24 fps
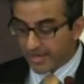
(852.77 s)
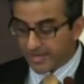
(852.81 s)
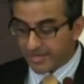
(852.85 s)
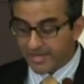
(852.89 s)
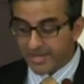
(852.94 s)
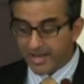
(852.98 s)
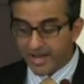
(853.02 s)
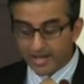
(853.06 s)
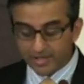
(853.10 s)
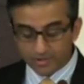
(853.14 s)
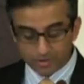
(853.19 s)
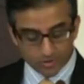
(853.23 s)

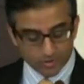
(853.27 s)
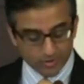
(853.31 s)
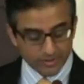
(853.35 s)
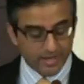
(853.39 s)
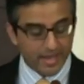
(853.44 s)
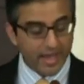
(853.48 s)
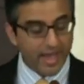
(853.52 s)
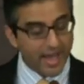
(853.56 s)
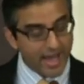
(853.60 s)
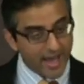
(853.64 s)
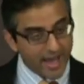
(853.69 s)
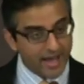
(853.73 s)
He
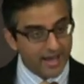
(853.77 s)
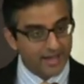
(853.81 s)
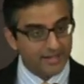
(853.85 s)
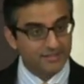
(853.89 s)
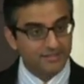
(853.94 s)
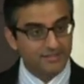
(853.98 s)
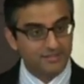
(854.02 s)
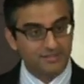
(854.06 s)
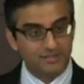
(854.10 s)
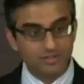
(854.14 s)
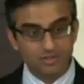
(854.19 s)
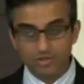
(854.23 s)
actually
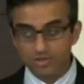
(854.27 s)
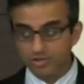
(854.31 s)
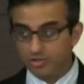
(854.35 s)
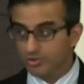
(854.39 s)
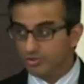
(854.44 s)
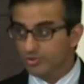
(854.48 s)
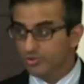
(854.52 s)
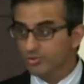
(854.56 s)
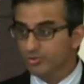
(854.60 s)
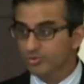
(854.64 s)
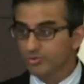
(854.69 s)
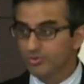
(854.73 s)
had
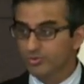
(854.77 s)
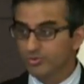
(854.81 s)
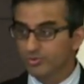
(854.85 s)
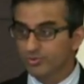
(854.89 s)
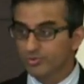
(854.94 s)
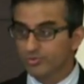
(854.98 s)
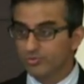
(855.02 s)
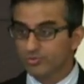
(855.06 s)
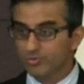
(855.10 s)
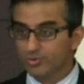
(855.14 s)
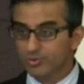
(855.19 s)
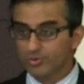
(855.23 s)

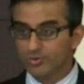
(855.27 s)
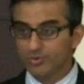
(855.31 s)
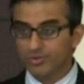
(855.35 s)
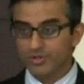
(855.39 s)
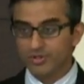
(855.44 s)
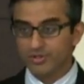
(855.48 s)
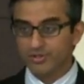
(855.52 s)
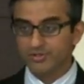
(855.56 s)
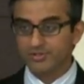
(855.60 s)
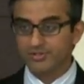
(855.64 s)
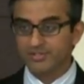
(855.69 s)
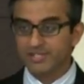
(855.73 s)
two
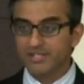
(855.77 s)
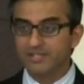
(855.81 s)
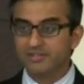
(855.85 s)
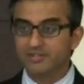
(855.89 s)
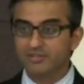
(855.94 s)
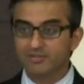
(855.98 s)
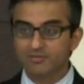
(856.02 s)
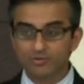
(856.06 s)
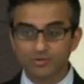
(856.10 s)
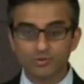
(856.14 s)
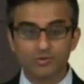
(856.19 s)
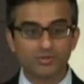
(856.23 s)
rulers,
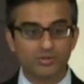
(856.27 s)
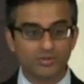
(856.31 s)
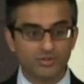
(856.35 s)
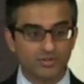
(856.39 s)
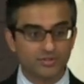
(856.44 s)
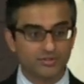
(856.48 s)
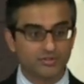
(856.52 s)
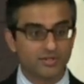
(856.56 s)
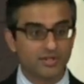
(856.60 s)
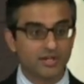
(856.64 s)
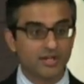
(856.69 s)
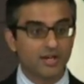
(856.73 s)
sets of
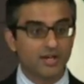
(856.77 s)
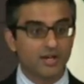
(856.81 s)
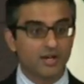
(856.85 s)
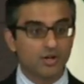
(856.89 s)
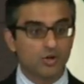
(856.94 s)
rulers,